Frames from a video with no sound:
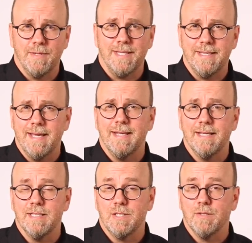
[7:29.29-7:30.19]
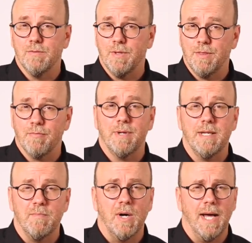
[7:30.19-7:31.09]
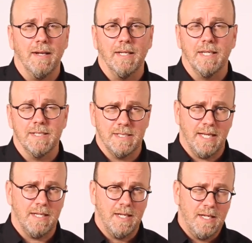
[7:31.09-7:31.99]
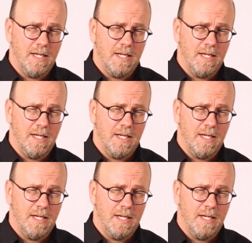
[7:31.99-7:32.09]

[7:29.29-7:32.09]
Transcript: really getting into the 3D modeling is that